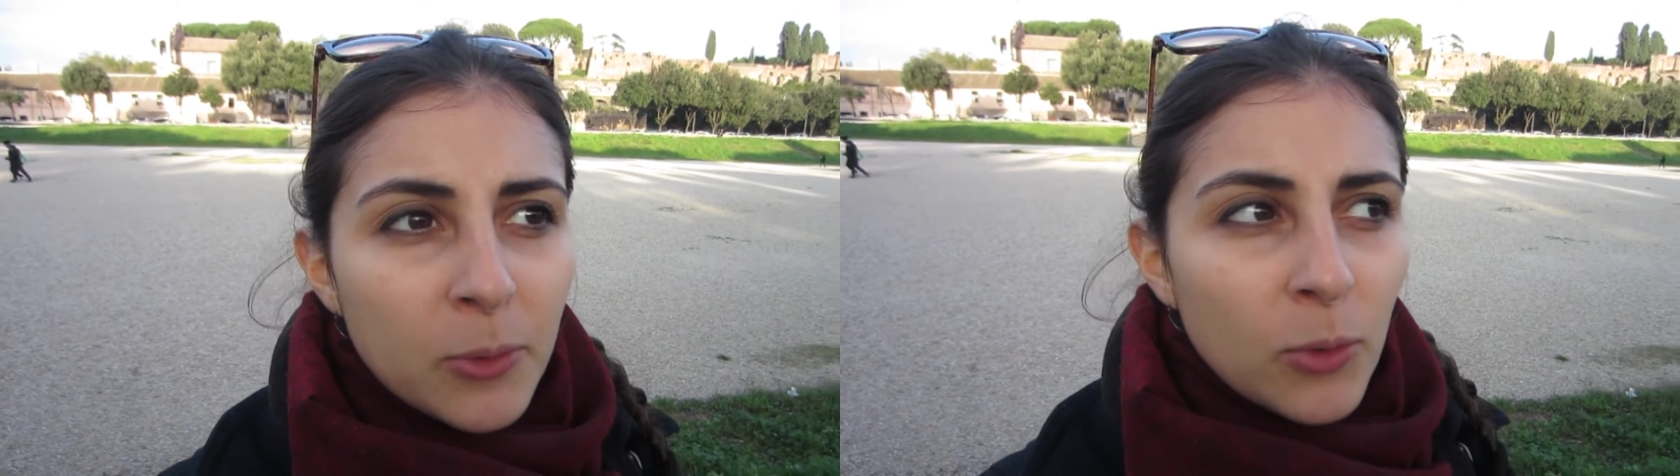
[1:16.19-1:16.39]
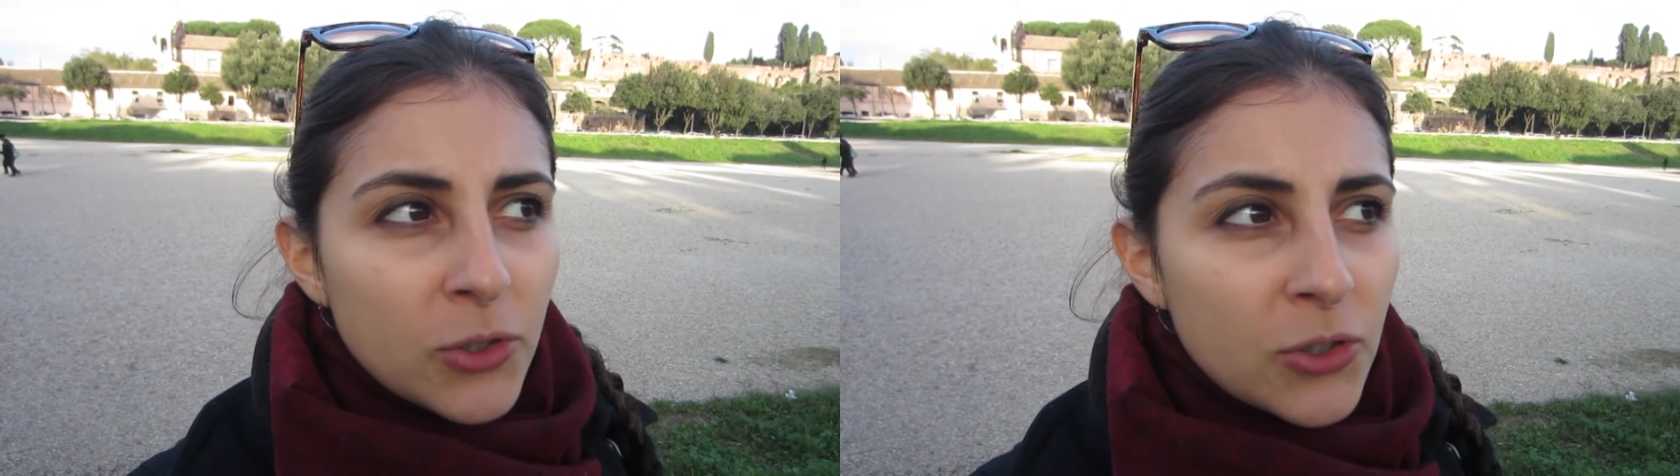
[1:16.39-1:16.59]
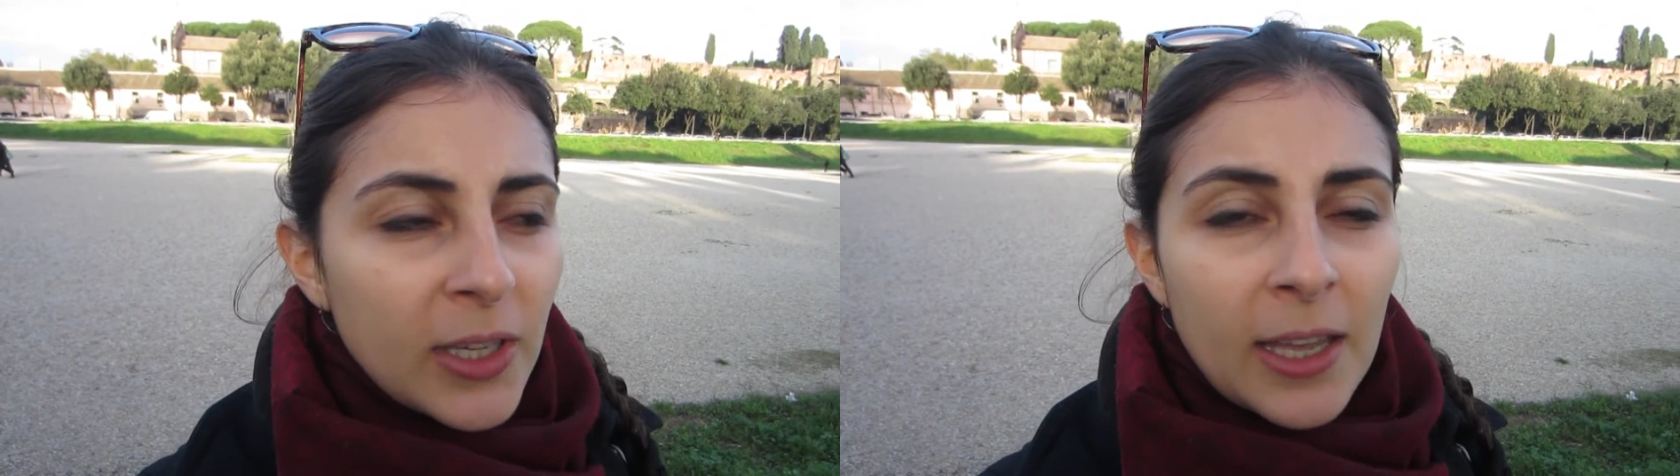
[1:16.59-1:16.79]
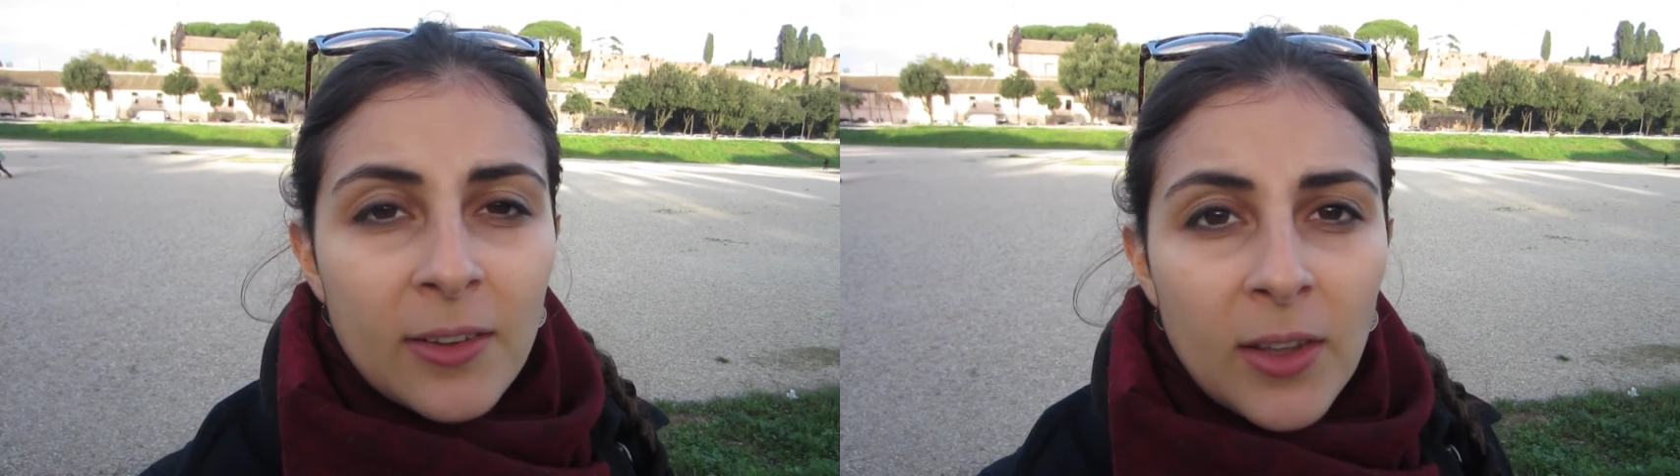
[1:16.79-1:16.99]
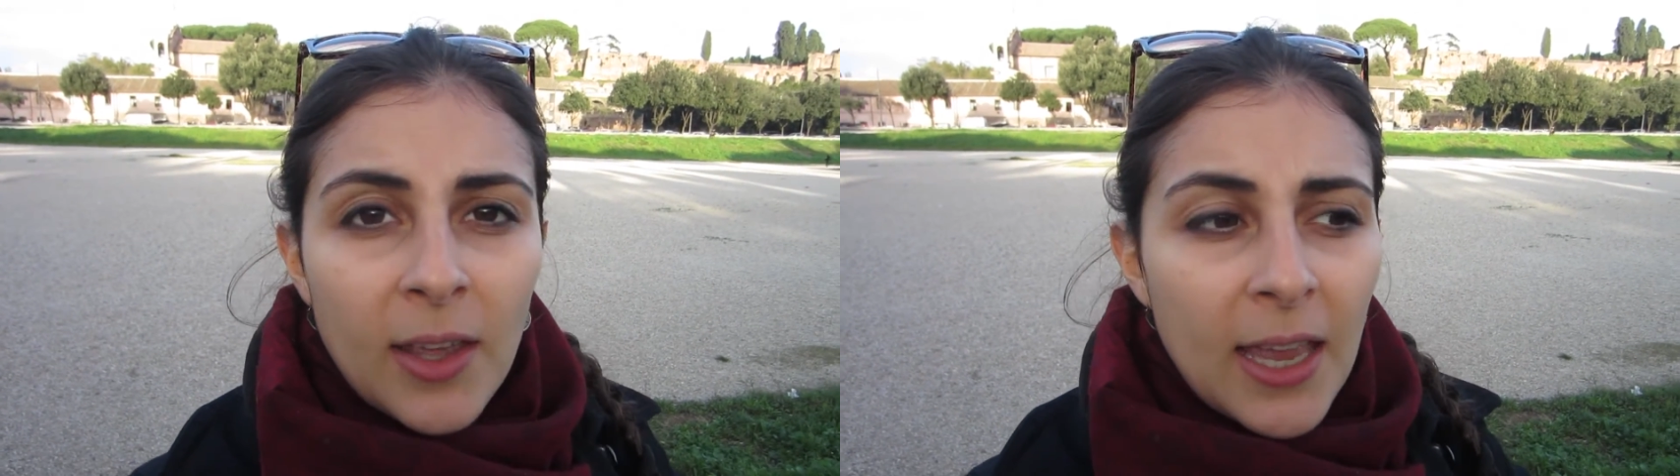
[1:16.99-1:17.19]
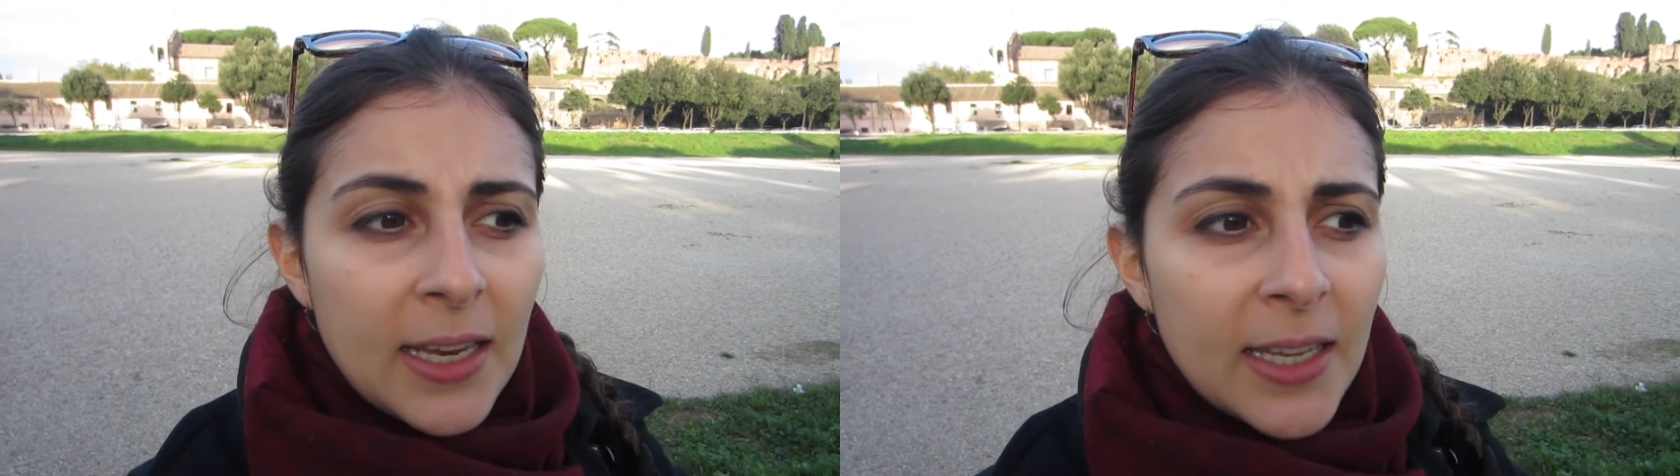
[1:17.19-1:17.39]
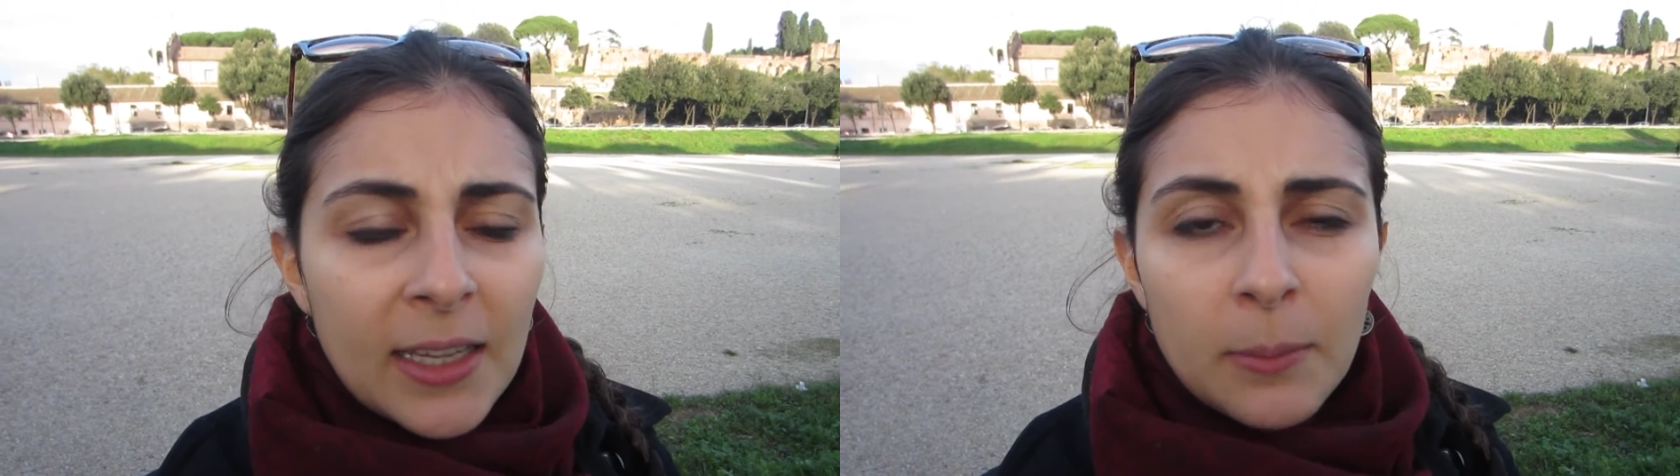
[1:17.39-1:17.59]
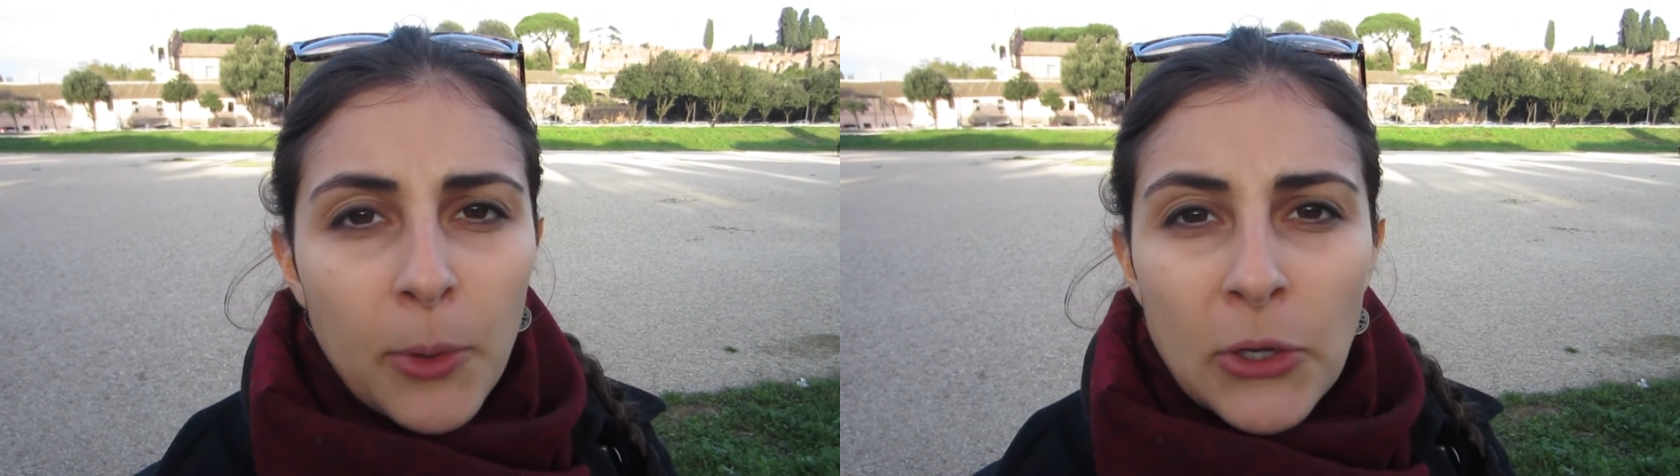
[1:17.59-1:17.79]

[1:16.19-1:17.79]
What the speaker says: the water you get in any kind of